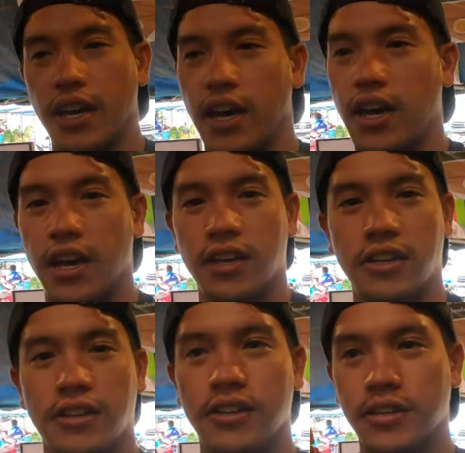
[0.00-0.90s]
uh,
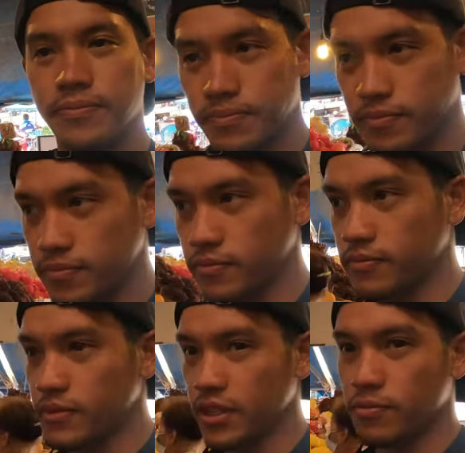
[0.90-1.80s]

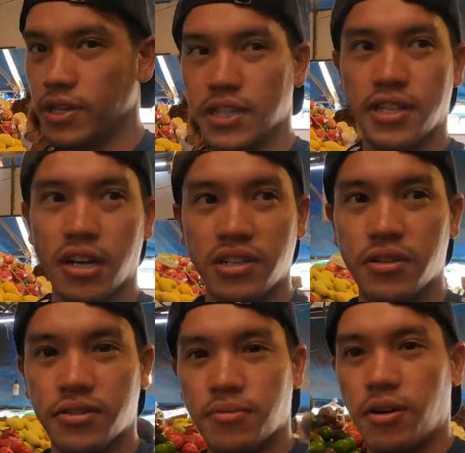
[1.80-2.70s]
we get to come
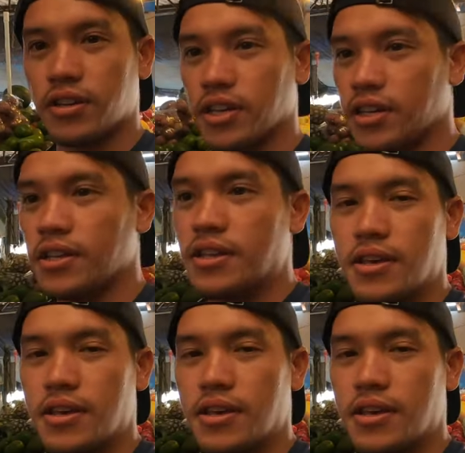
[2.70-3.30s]
down to the market